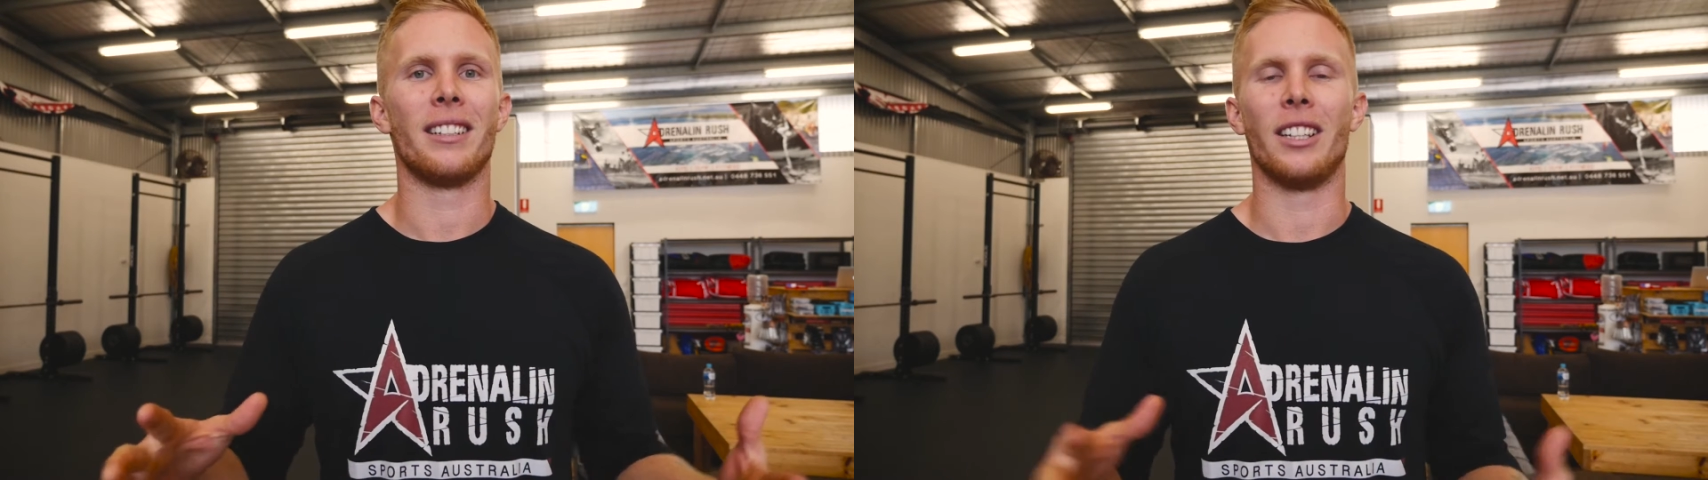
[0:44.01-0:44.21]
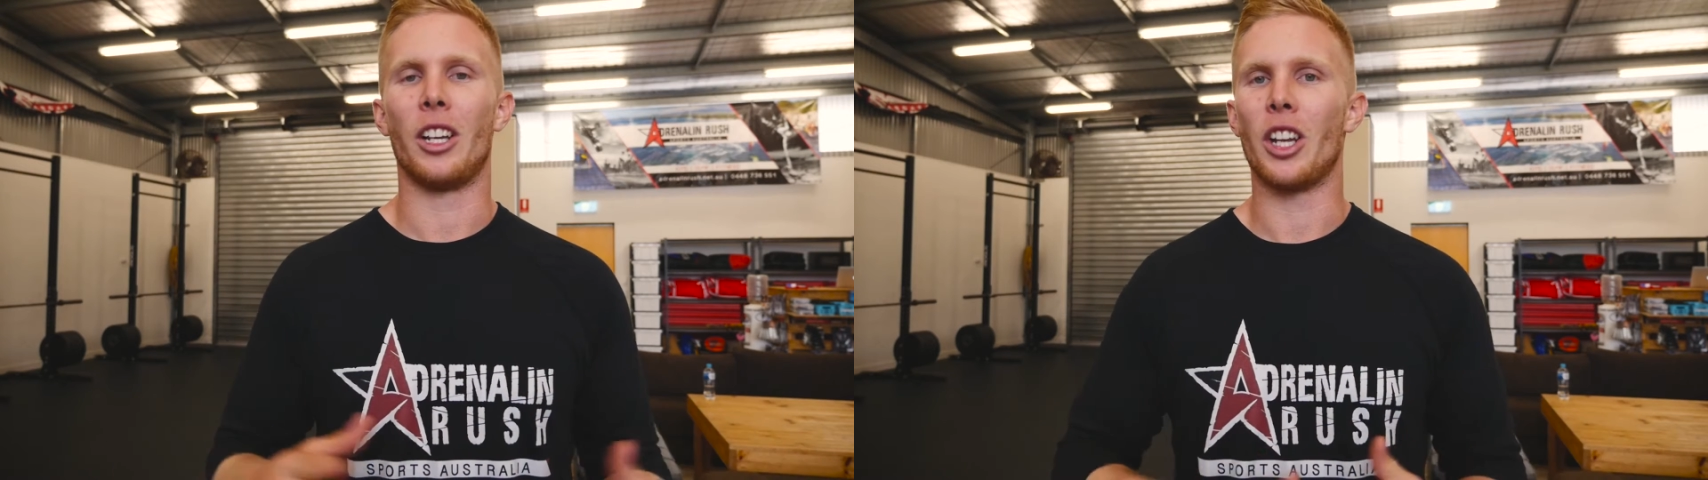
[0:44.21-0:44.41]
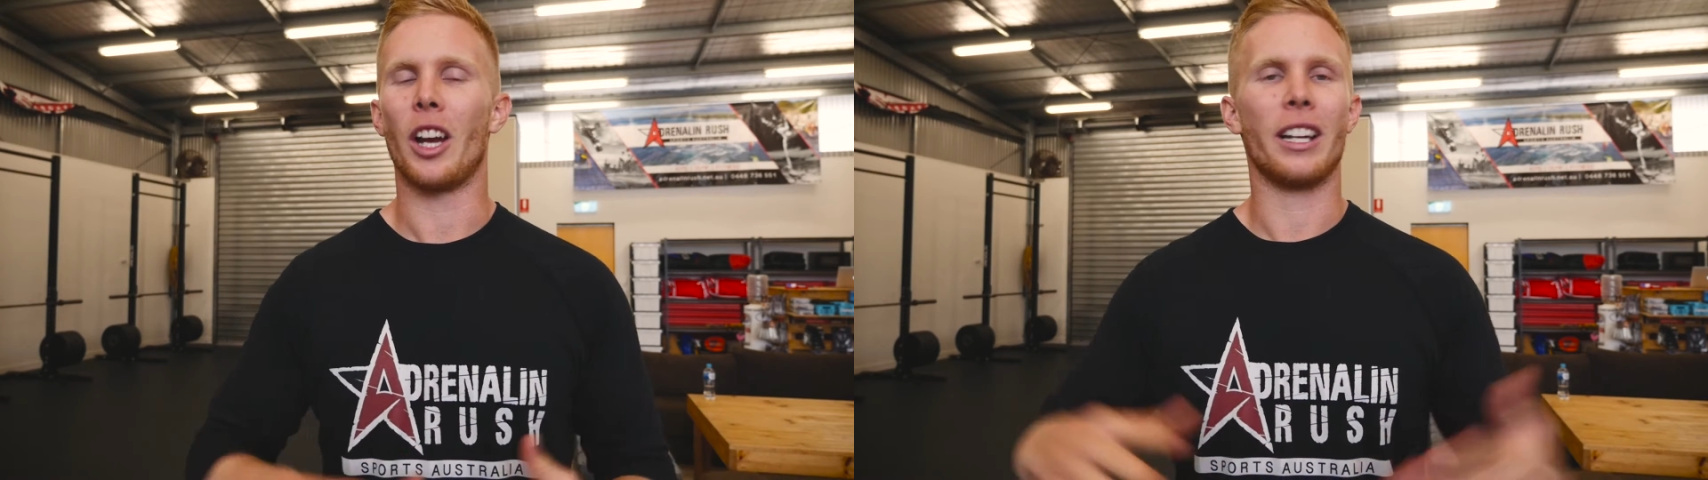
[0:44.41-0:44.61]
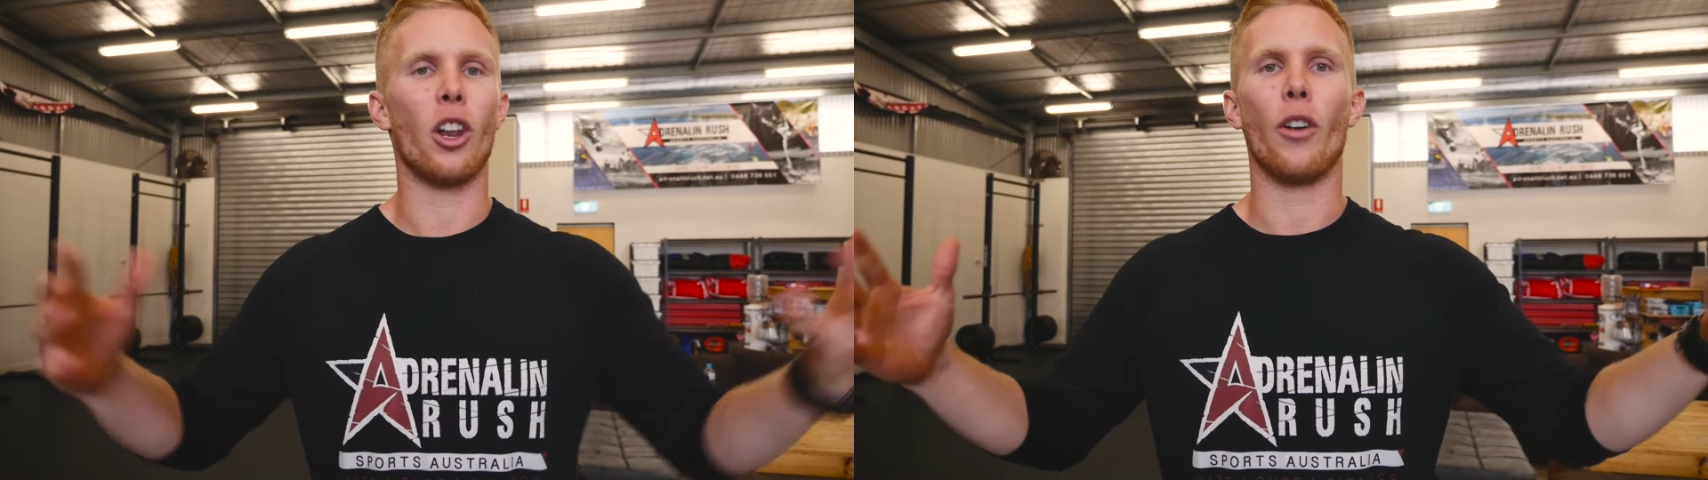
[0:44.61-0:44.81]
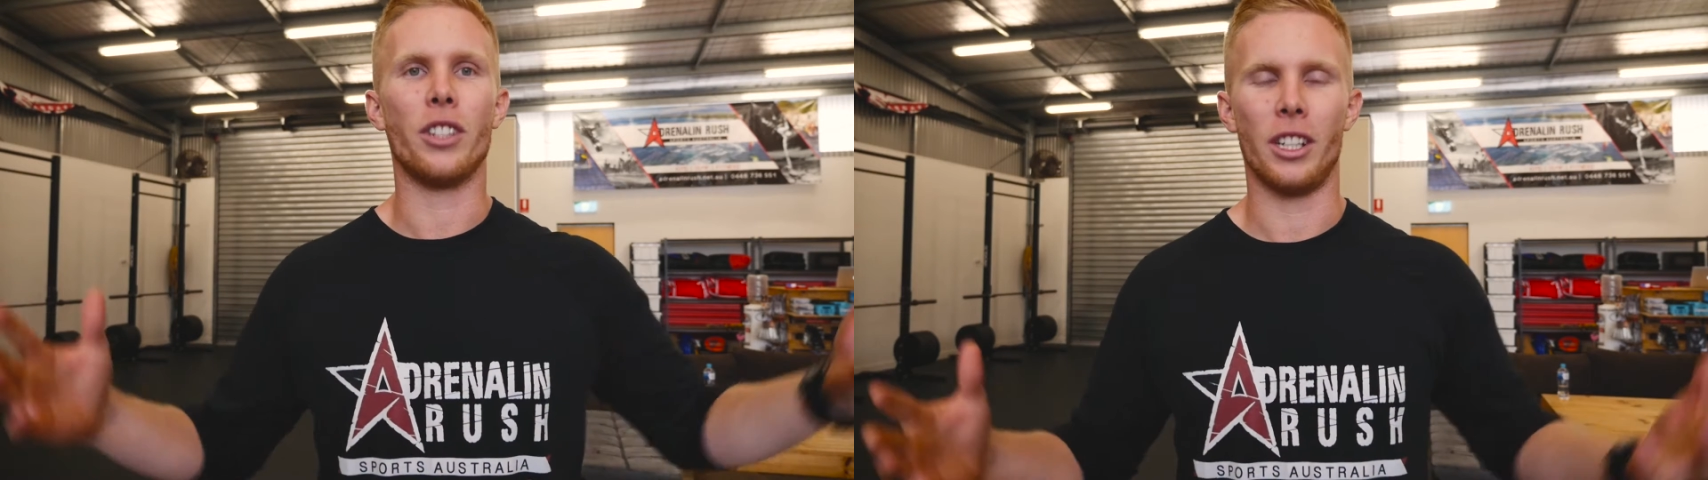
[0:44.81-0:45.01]
you don't get
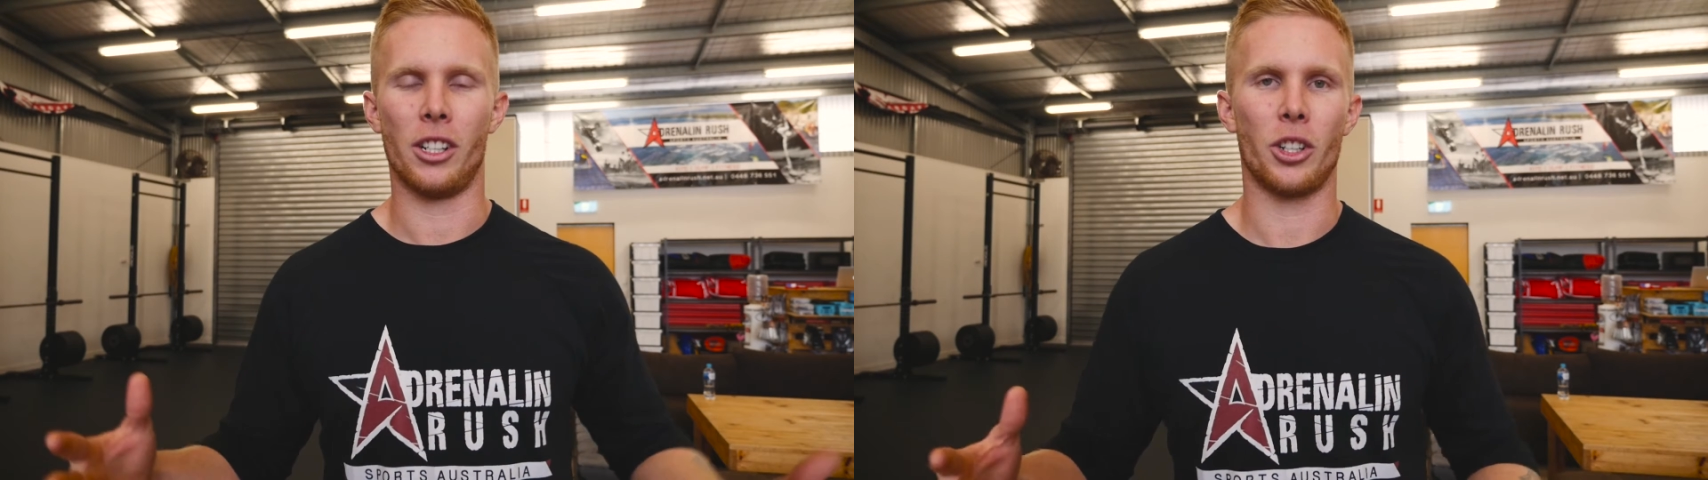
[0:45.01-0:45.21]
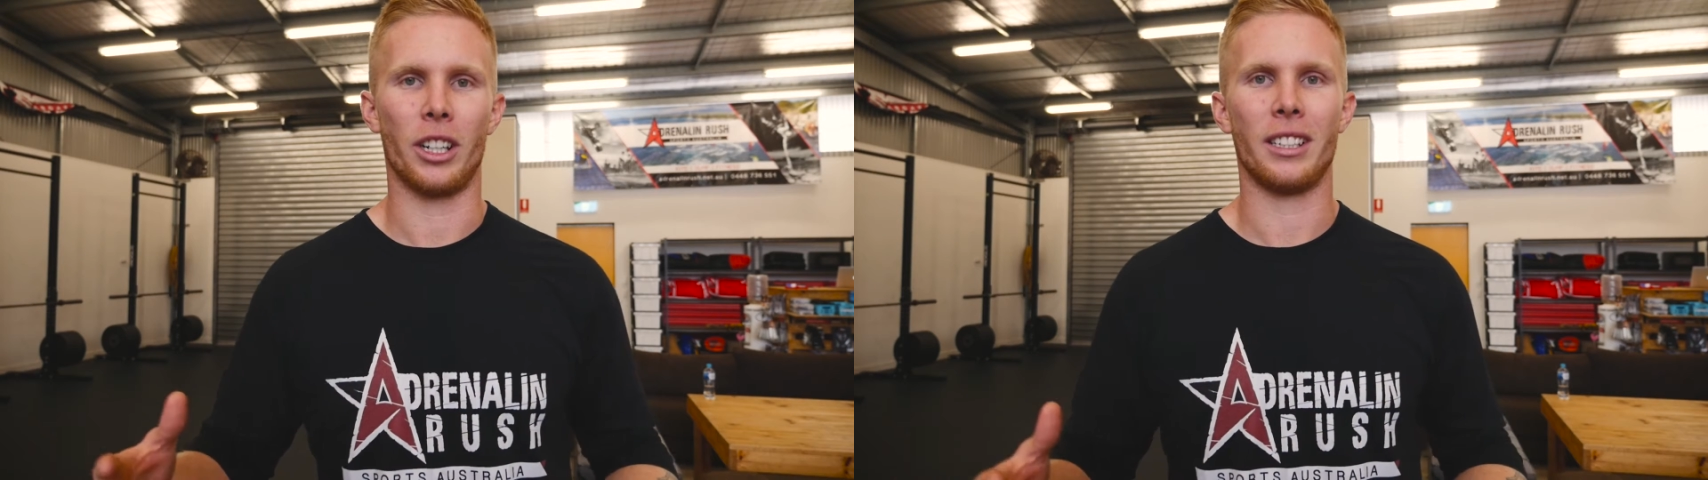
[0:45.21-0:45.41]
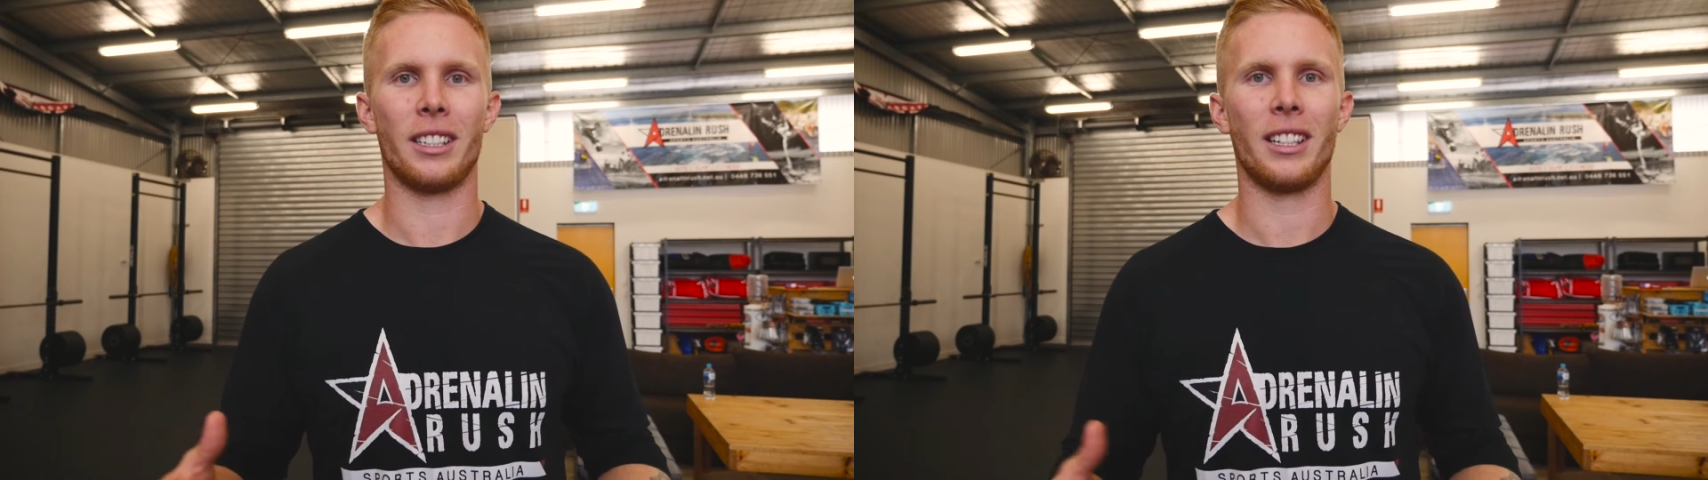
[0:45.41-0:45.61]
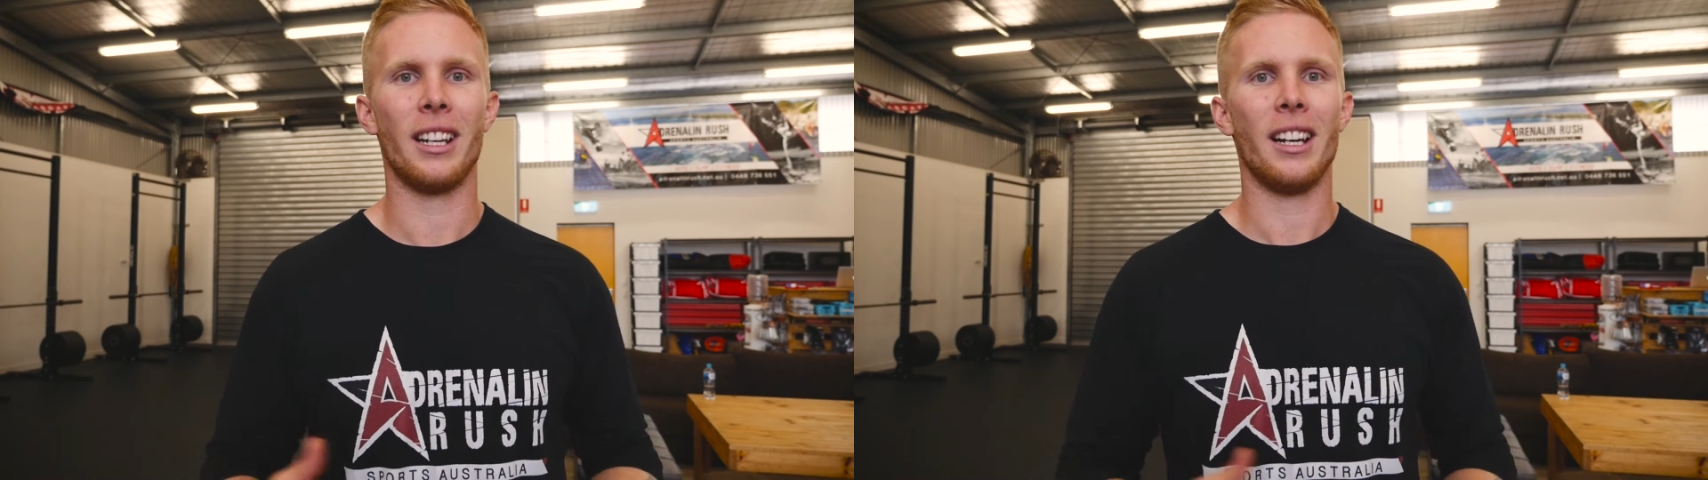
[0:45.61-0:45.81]
lofted in the trees,